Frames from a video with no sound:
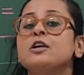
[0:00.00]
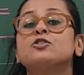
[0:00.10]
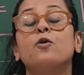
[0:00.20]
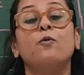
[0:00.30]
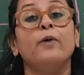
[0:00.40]

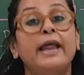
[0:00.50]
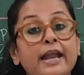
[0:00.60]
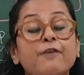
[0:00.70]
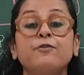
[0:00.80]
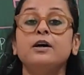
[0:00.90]
So
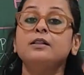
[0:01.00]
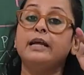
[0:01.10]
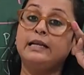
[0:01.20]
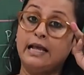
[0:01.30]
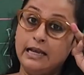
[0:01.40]
whenever
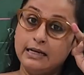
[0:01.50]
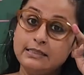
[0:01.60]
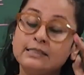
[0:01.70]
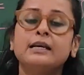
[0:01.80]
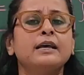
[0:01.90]
they tell
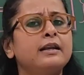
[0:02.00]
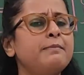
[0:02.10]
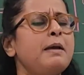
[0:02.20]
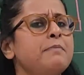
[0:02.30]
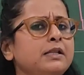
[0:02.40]
us,
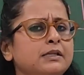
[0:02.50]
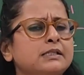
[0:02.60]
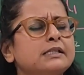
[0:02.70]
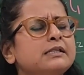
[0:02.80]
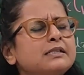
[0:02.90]
remember
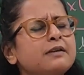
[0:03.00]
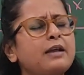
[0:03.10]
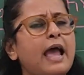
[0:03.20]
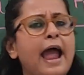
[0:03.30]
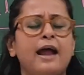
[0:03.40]
this is
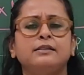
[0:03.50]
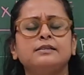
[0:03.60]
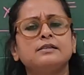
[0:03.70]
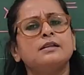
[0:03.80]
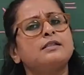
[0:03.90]

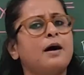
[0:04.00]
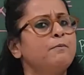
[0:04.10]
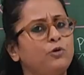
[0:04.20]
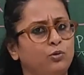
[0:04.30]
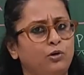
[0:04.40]
a
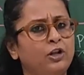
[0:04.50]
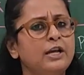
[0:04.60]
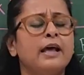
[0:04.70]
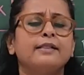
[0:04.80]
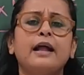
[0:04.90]
thumb rule,
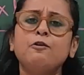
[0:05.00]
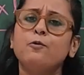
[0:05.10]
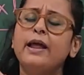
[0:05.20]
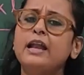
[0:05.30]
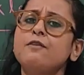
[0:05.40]

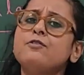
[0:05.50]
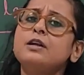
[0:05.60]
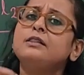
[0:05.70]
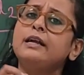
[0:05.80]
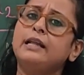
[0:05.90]
that whenever
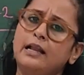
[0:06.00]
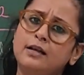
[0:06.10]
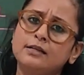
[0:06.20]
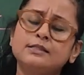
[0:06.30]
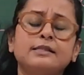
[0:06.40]
they
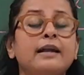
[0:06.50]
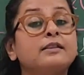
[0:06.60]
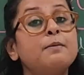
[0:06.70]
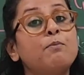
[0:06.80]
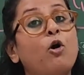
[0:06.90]
tell us
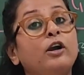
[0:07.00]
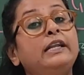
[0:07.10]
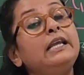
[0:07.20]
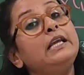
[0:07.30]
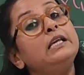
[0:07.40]
that the
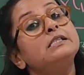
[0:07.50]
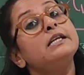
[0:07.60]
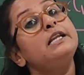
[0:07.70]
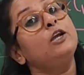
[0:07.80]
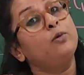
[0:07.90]
body is
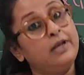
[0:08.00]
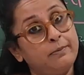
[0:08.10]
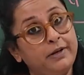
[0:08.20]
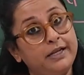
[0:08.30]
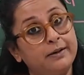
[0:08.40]
in
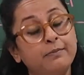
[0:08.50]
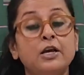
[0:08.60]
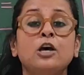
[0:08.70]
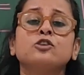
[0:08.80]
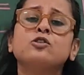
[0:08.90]
equilibrium,
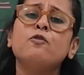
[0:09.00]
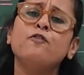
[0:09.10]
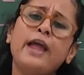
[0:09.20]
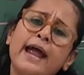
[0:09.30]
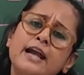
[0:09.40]
so
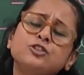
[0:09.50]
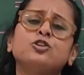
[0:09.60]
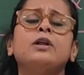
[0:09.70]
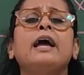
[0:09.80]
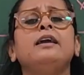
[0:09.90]
where
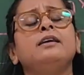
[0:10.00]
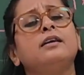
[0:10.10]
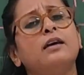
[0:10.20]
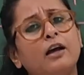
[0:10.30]
should I,